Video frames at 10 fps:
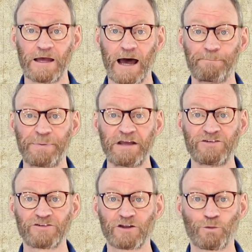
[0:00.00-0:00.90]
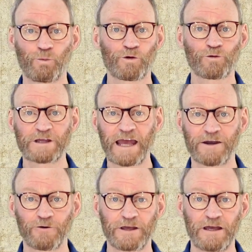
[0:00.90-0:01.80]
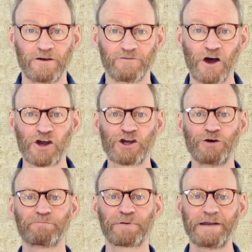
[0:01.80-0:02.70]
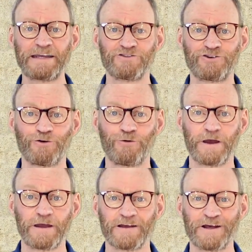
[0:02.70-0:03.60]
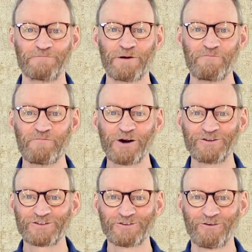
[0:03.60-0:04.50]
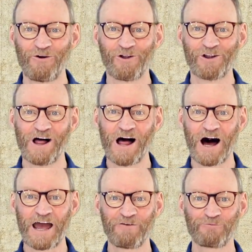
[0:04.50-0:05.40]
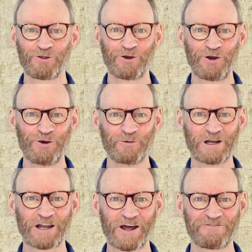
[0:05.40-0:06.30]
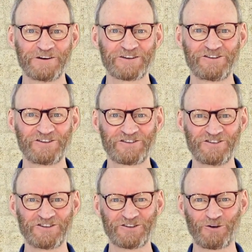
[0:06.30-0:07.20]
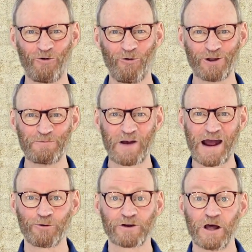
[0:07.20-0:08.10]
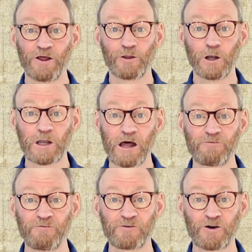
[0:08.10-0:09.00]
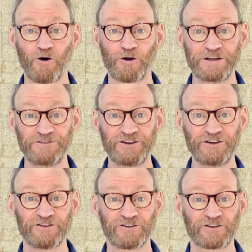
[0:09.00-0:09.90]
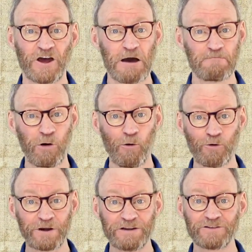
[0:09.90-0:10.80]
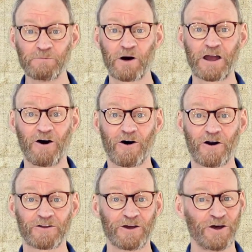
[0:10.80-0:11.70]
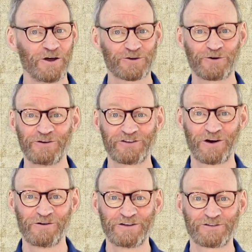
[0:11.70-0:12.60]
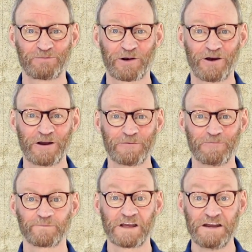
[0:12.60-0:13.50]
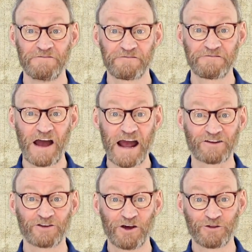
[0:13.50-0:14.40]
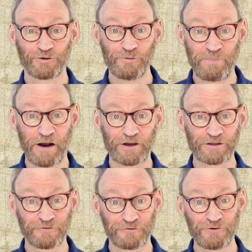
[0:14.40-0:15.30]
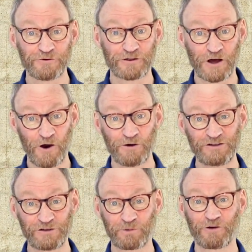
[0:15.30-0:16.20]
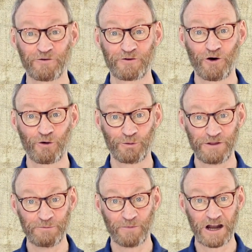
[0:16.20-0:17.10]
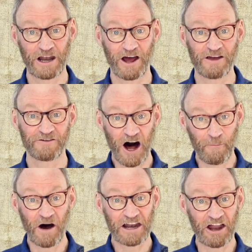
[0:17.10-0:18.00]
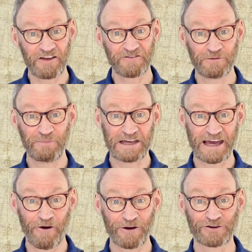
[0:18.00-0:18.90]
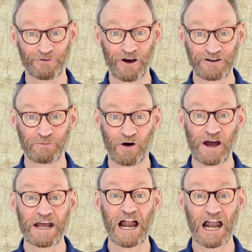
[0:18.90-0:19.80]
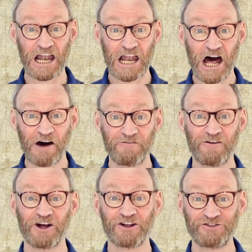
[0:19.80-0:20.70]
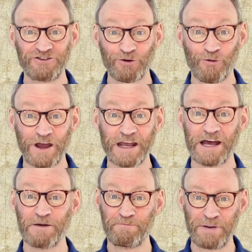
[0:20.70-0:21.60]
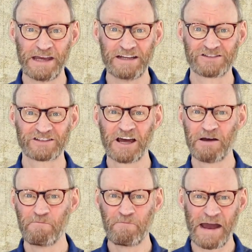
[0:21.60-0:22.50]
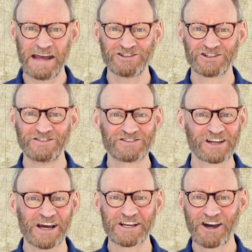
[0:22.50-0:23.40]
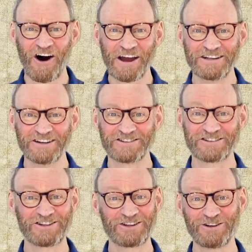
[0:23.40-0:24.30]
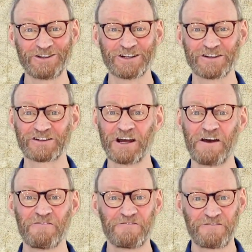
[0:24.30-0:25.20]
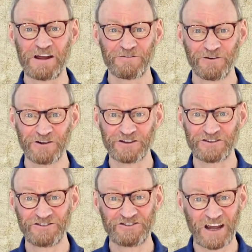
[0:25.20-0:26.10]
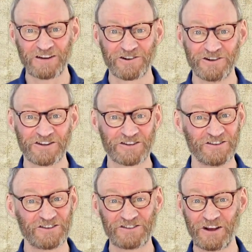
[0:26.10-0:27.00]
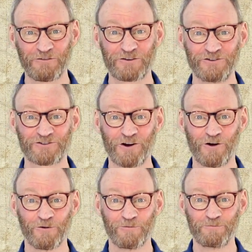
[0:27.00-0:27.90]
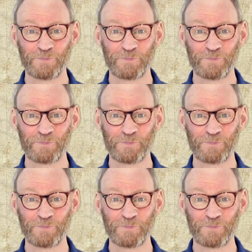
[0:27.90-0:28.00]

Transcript: a peace that the world cannot give, complete joy. But most of all, I have what the human life and existence is all about, the love of God in Jesus, poured into my heart through his Holy Spirit. In fact, through bearing the fruit of the Holy Spirit of God within my life can be characterized by love, joy, peace, patience, kindness, goodness, faithfulness, gentleness, and self-control.